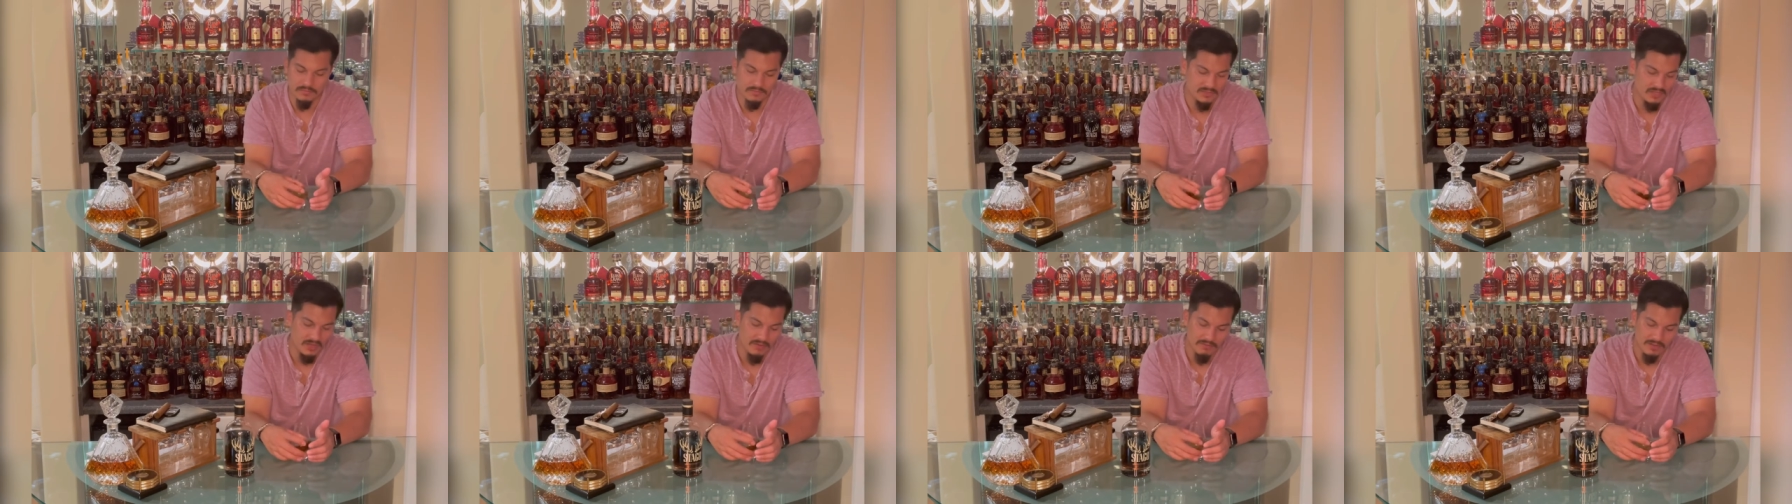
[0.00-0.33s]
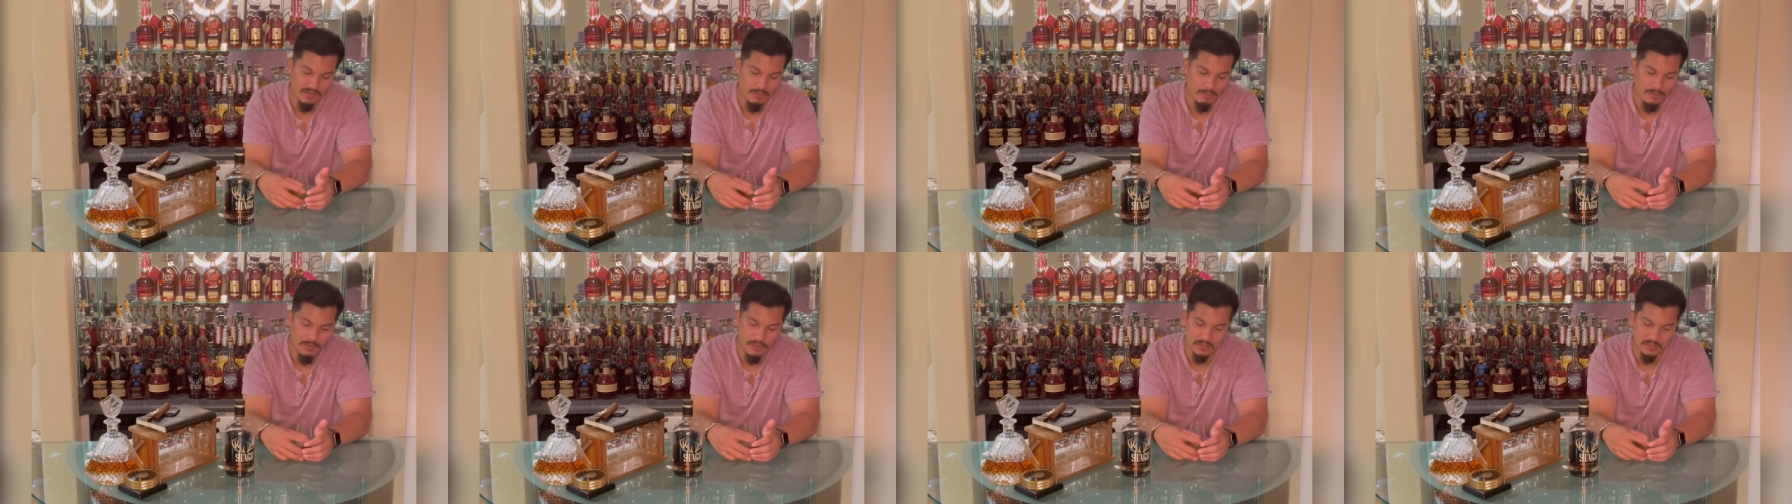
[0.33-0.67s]

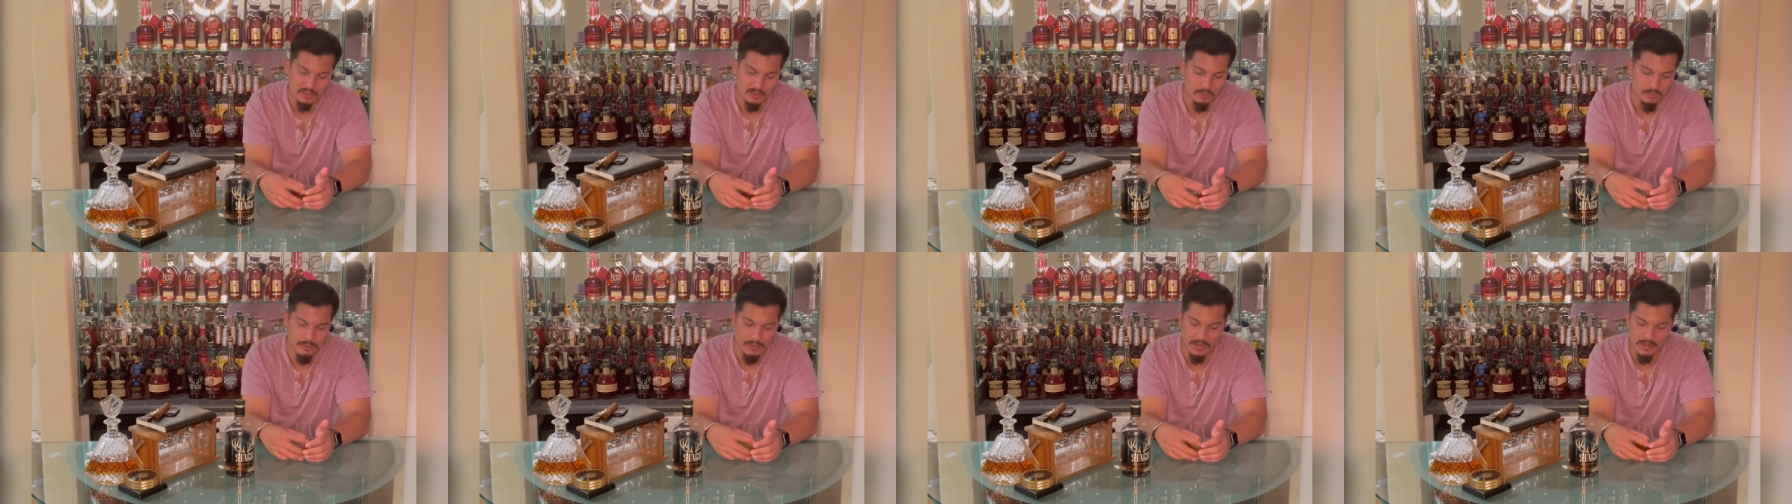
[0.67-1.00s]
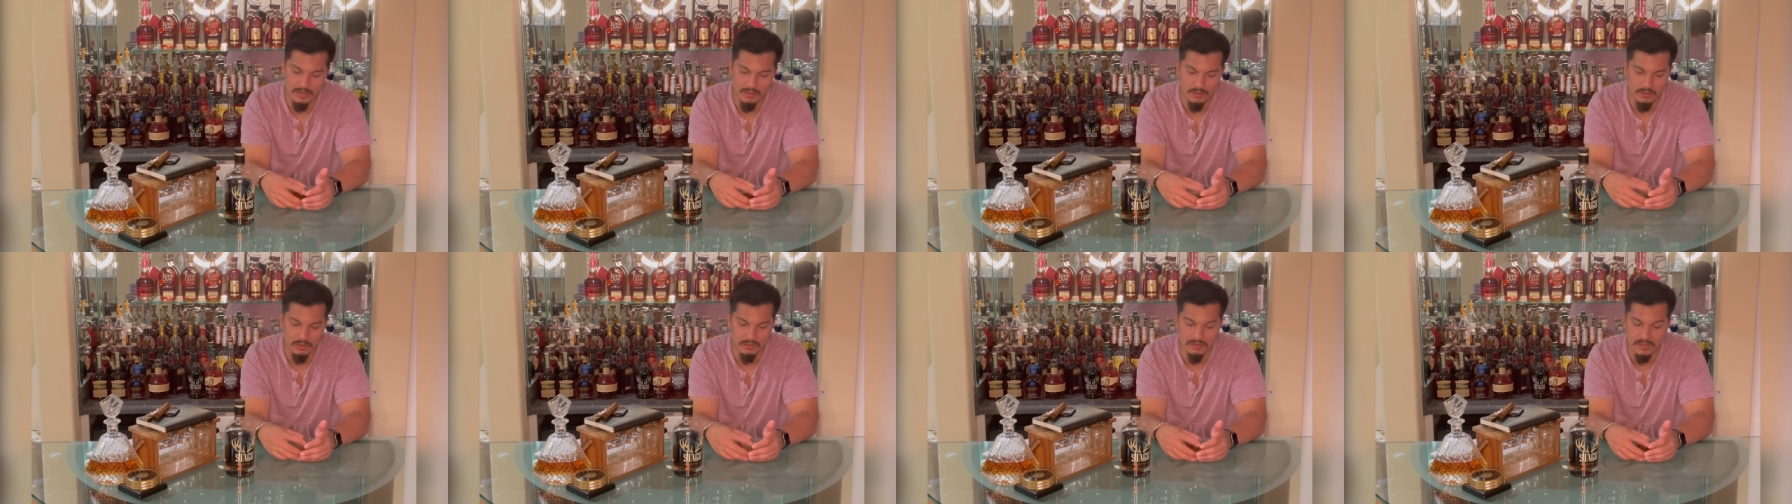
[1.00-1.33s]
70 bucks, buy
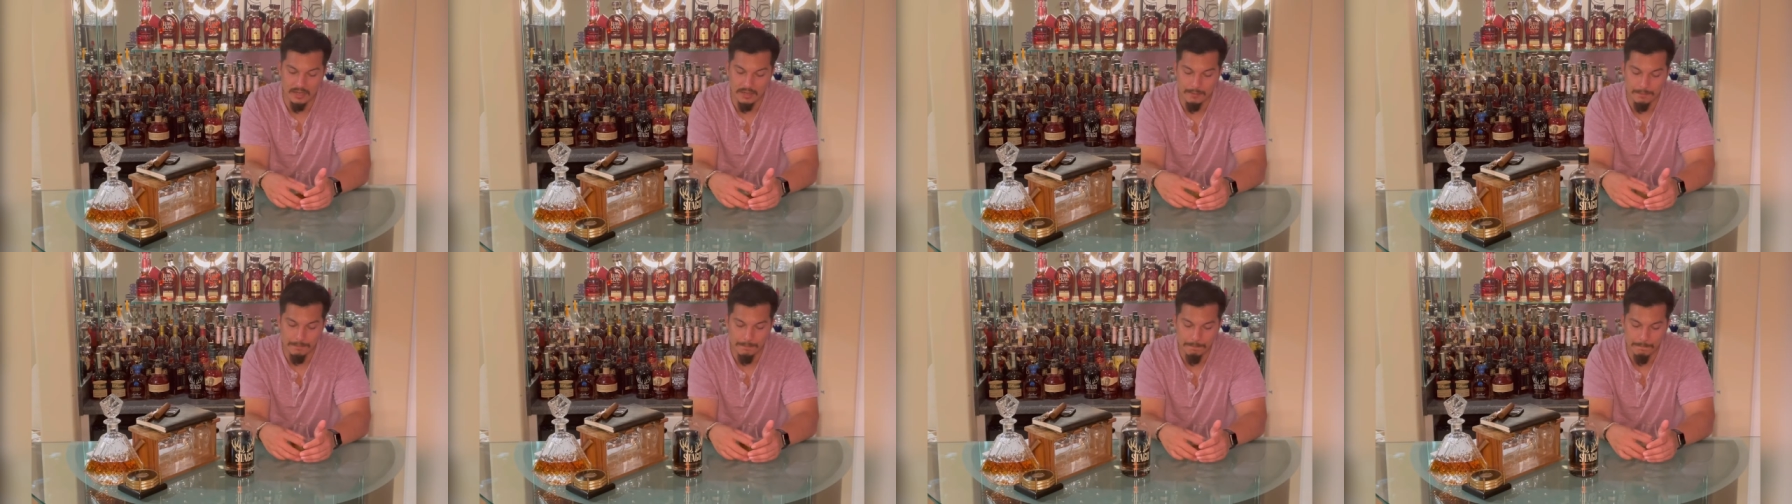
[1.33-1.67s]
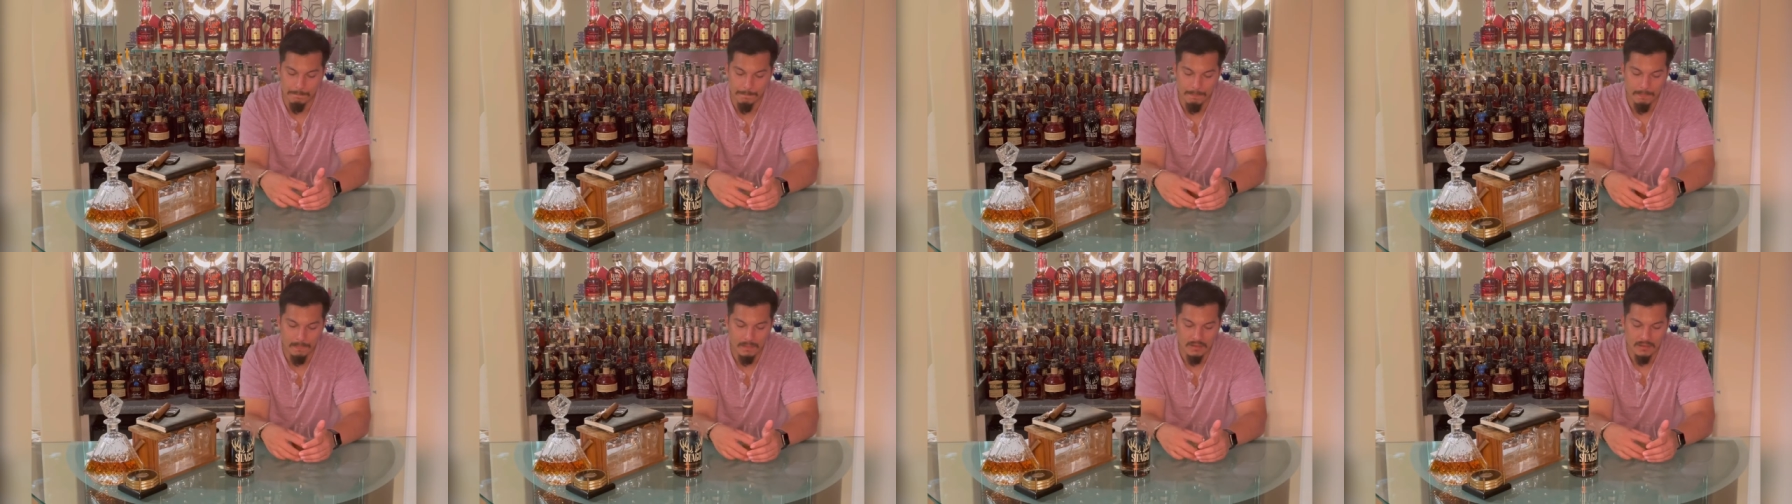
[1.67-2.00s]
it all day.
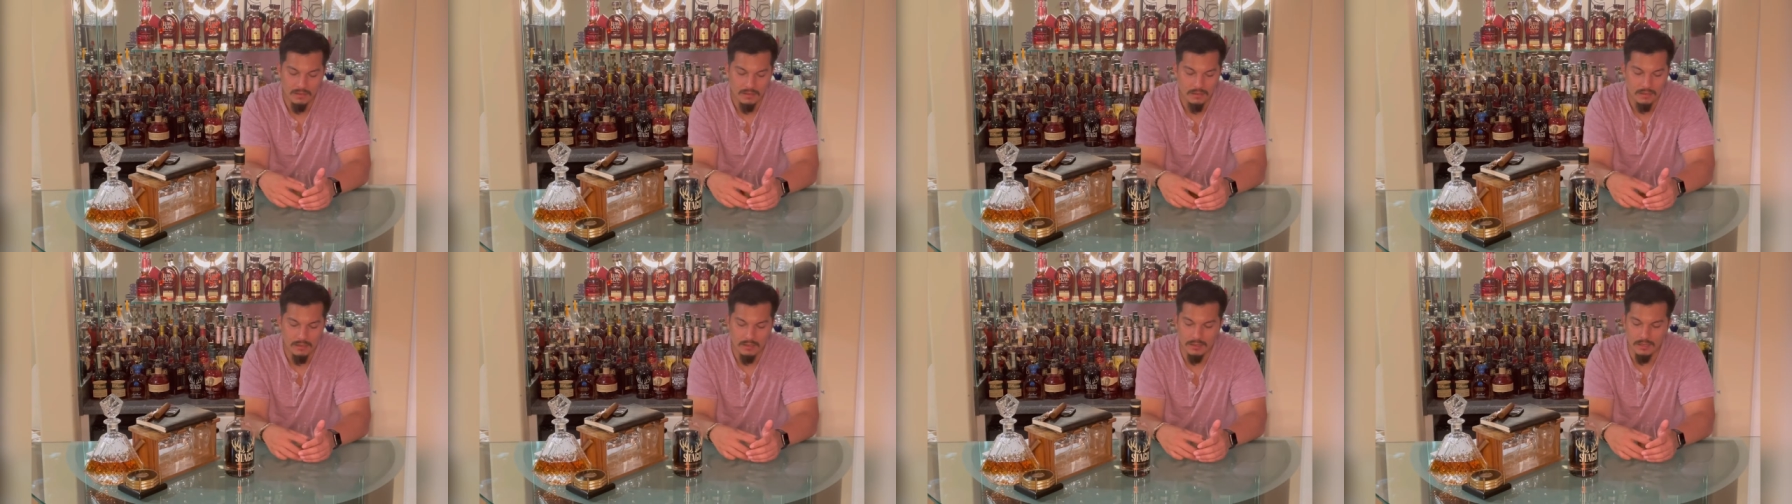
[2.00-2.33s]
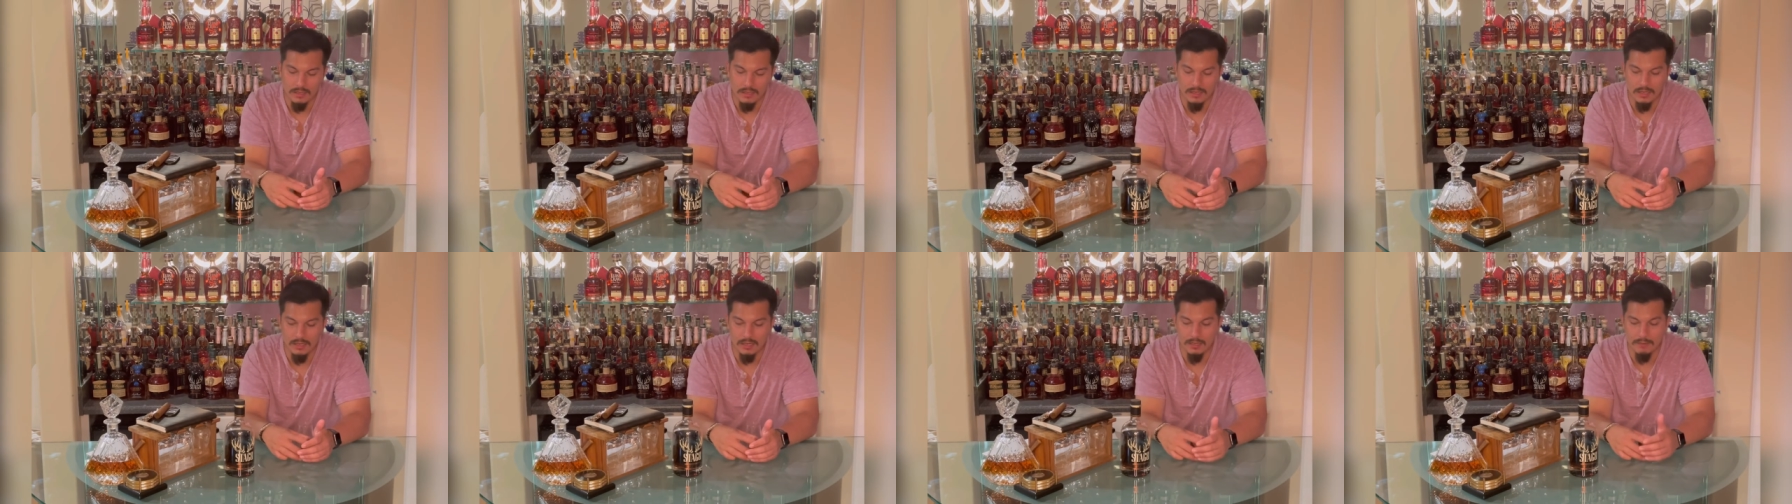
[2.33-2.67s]

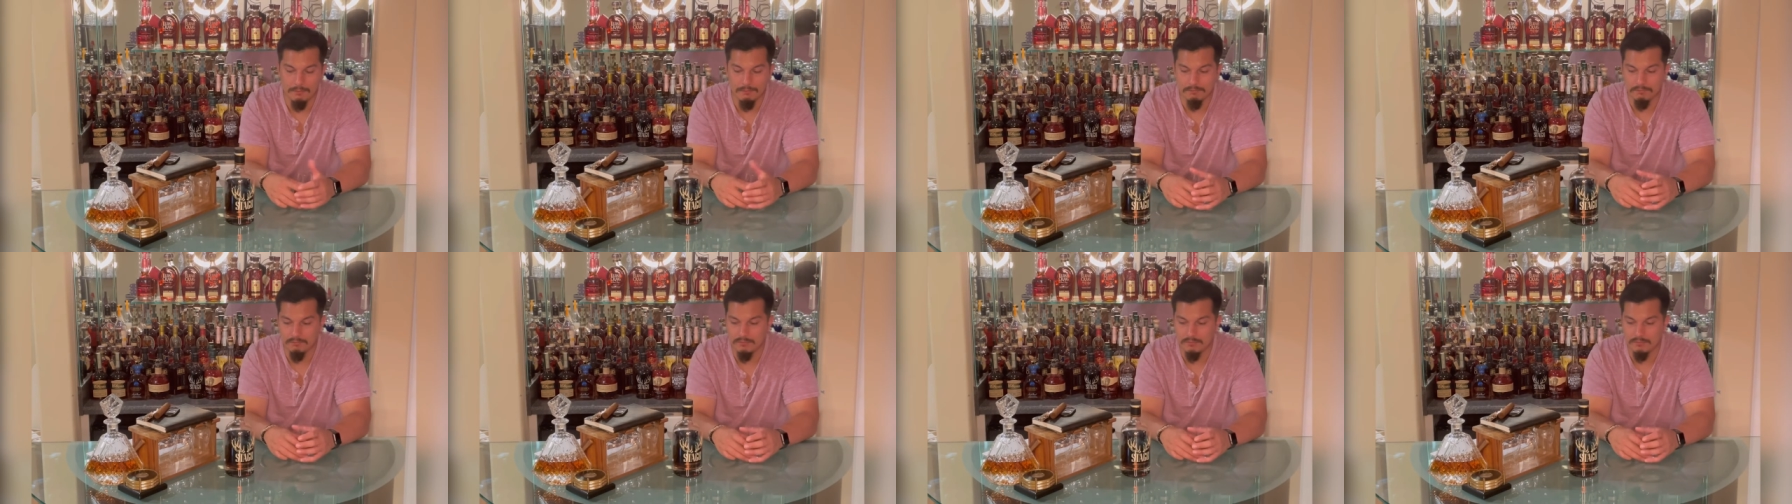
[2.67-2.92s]
Um,